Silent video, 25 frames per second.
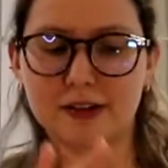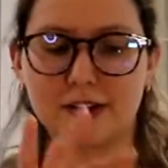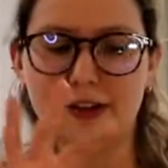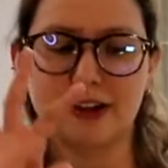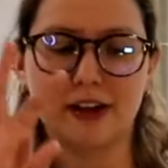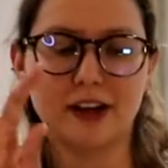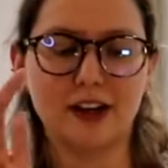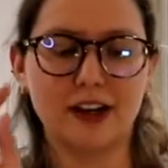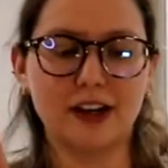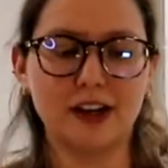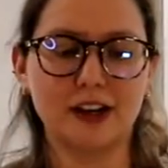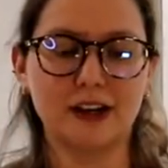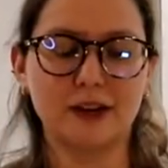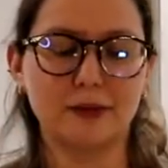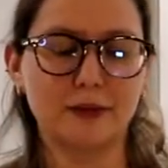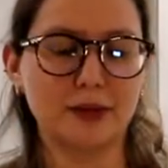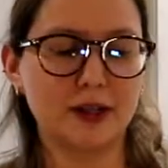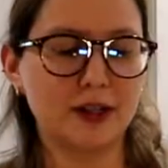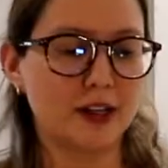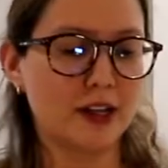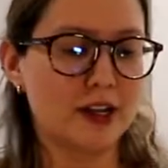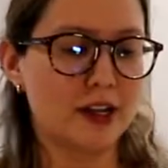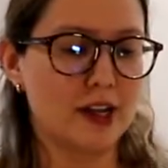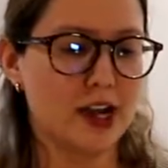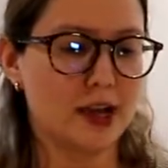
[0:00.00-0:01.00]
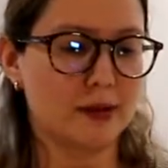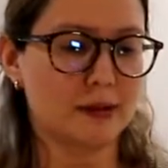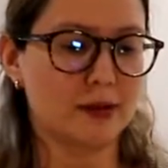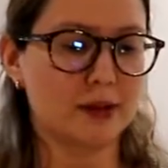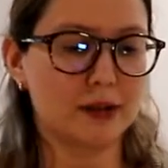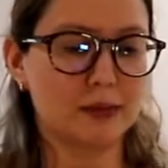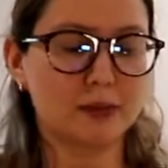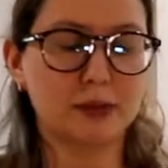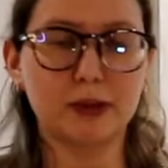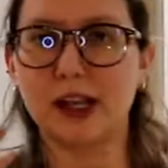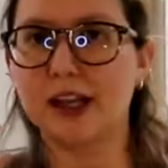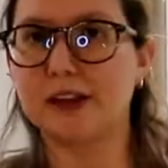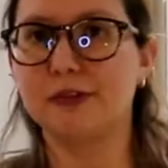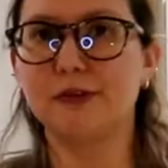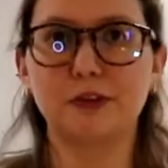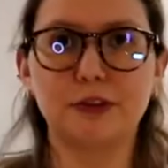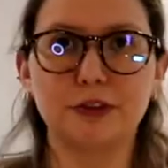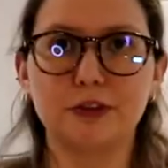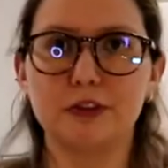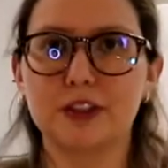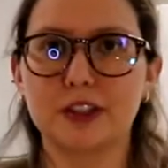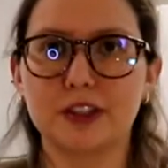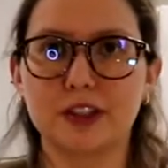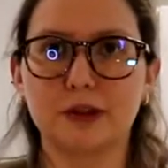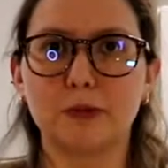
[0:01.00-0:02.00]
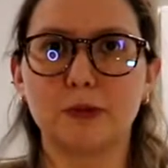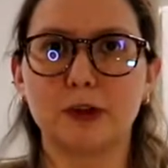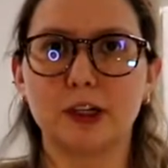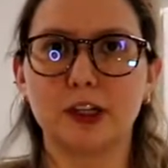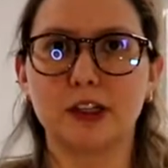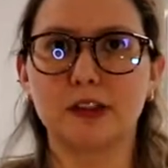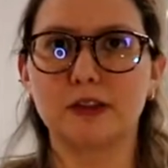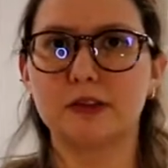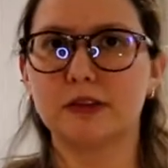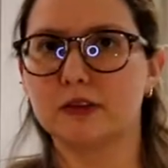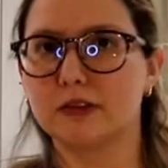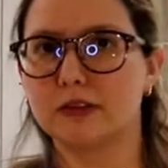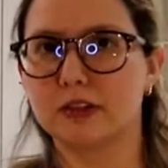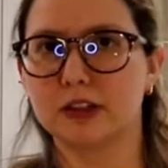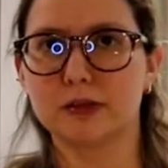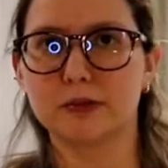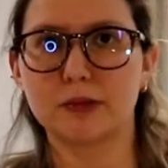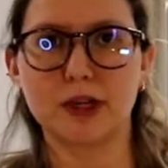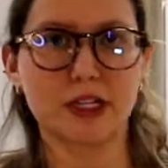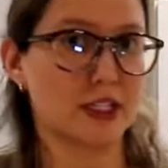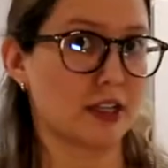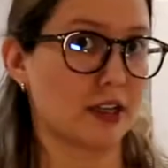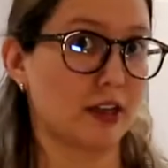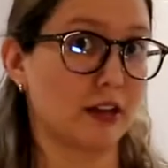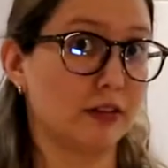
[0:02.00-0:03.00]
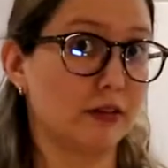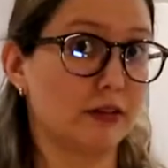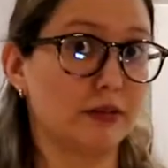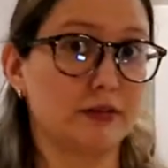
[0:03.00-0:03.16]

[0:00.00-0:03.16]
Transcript: I'm gonna blindfold someone or myself.